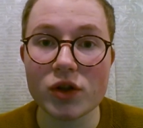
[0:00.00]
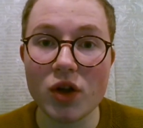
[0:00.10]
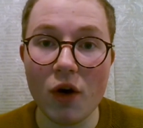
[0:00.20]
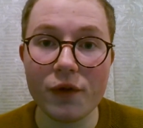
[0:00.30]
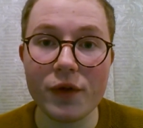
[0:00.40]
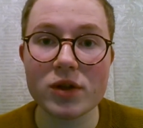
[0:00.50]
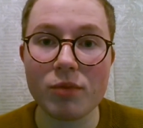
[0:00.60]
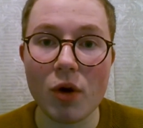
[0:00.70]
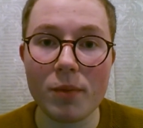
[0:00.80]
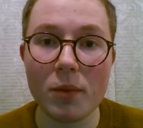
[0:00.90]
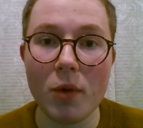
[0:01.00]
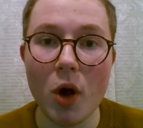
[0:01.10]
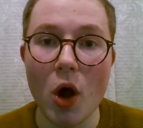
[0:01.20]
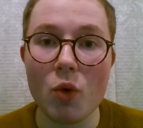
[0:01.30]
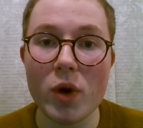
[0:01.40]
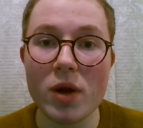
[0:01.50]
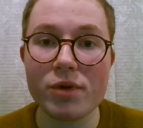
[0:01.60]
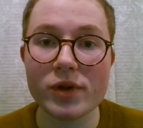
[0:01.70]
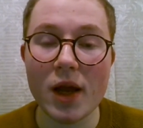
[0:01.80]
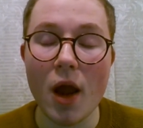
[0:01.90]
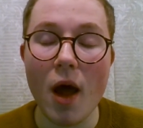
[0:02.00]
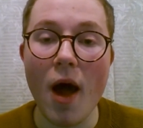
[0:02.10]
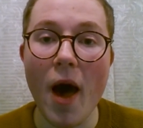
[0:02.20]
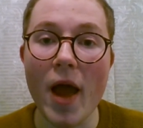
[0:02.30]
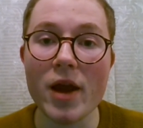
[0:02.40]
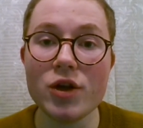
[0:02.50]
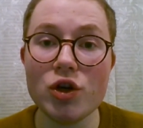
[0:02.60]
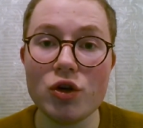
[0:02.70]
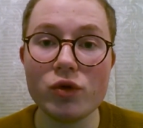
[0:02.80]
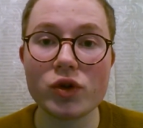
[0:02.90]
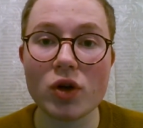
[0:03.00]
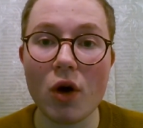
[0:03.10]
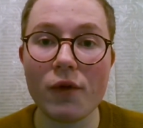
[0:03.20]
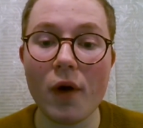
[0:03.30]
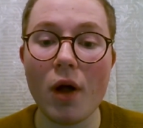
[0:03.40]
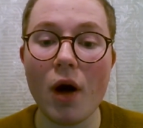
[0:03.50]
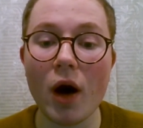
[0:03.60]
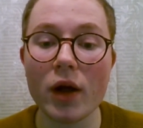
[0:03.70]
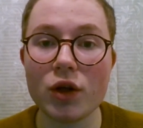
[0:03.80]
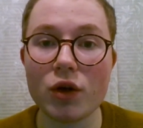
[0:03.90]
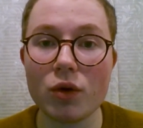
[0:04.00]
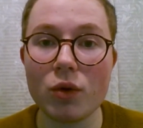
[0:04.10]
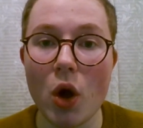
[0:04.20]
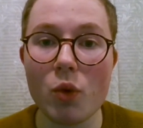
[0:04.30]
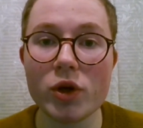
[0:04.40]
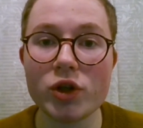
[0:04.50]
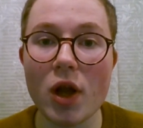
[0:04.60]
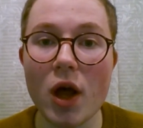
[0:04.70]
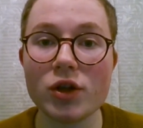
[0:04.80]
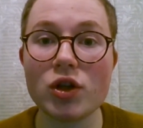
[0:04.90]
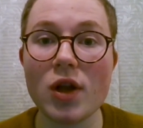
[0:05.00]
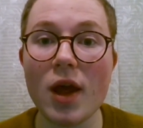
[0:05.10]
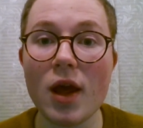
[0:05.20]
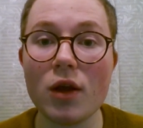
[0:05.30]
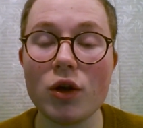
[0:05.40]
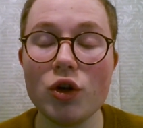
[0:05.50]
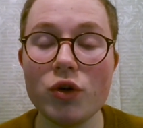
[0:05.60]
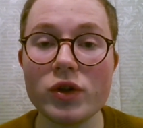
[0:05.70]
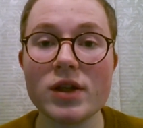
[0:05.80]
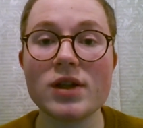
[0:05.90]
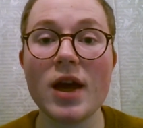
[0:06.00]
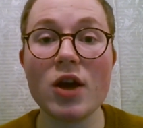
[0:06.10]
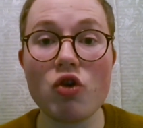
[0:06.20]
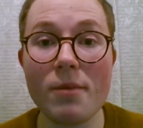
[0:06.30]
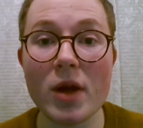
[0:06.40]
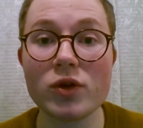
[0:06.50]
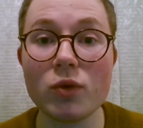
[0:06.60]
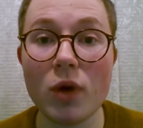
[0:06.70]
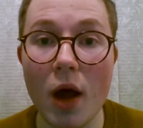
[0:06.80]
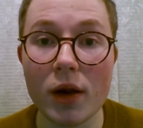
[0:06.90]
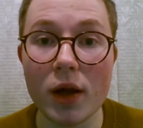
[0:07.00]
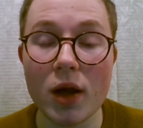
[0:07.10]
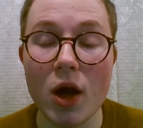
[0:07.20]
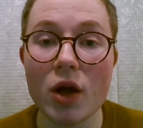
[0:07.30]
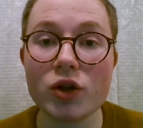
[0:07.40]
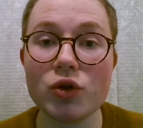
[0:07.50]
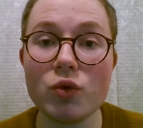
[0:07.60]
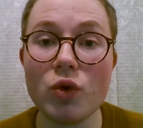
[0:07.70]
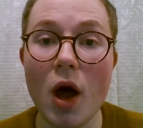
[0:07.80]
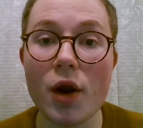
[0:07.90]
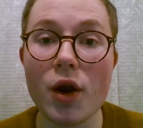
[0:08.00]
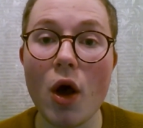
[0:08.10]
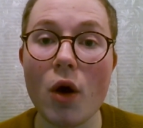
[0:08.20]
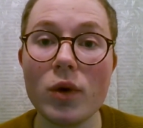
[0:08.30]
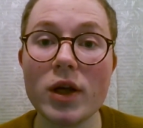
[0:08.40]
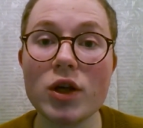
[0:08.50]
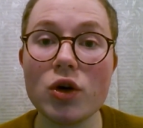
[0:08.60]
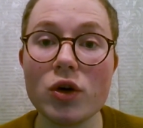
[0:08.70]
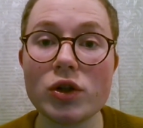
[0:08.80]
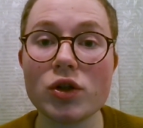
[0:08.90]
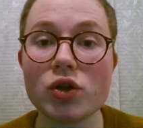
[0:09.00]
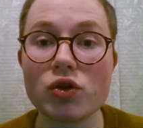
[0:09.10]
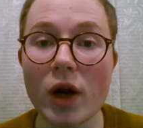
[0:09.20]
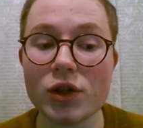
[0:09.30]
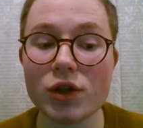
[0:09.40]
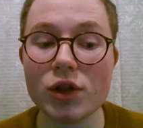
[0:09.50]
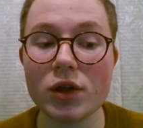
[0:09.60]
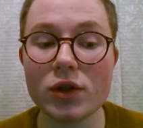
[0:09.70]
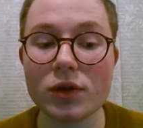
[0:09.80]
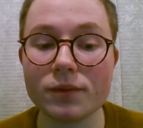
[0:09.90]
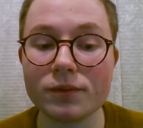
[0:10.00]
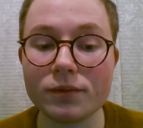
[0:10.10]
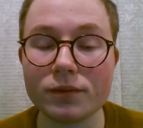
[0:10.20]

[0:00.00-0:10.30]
To solve this problem, we present a new solver, IQ, which uses incremental learning to learn only good strategies.